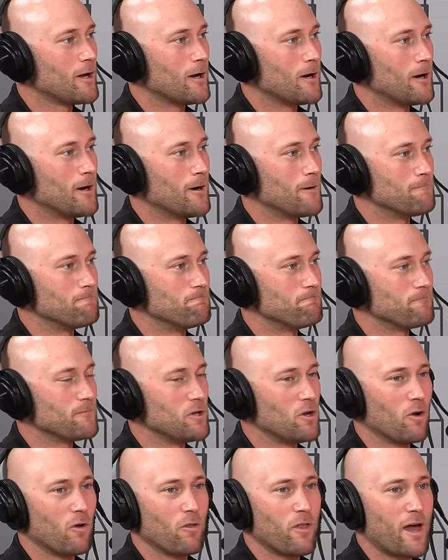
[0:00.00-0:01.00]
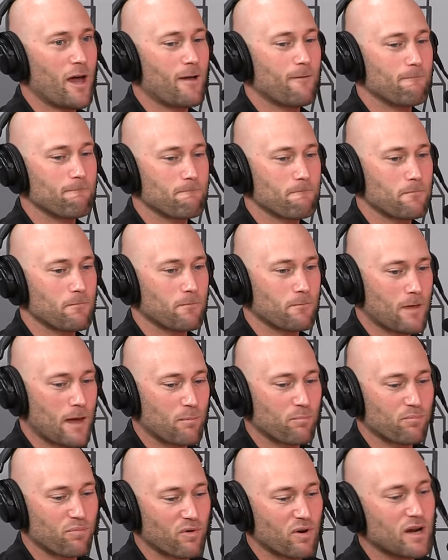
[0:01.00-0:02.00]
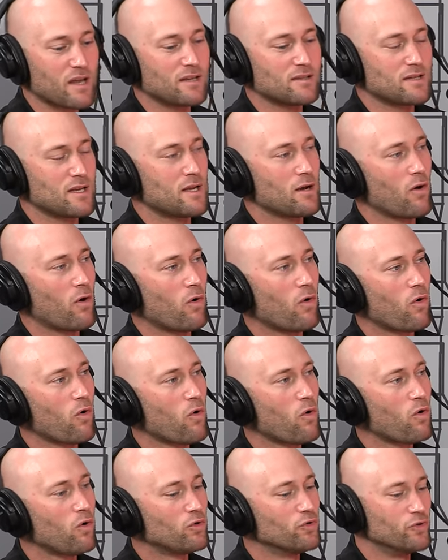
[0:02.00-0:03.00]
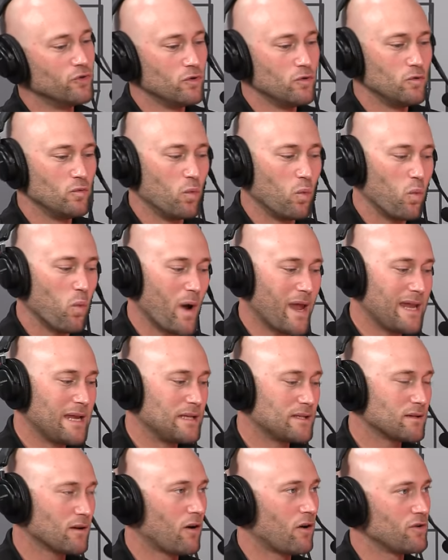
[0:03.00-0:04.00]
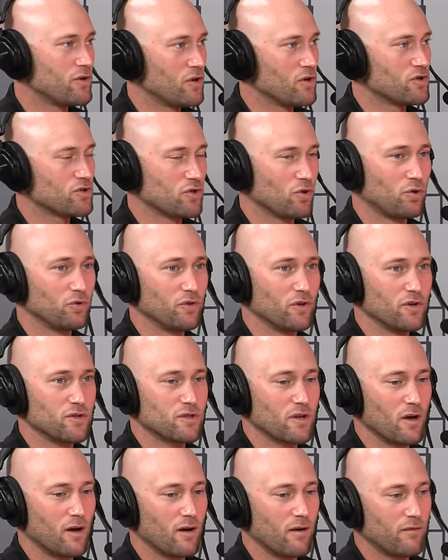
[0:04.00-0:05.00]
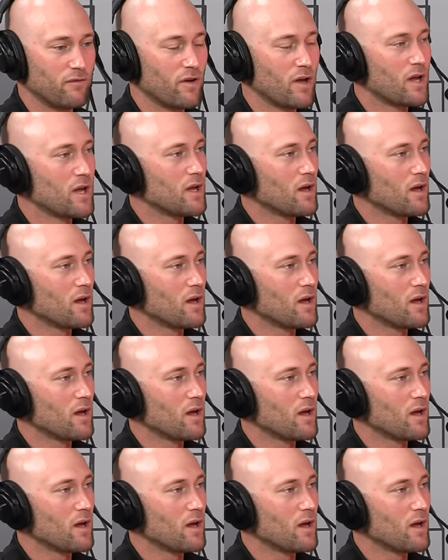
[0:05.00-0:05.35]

um, you know, that that brings in a whole new weight on your shoulders of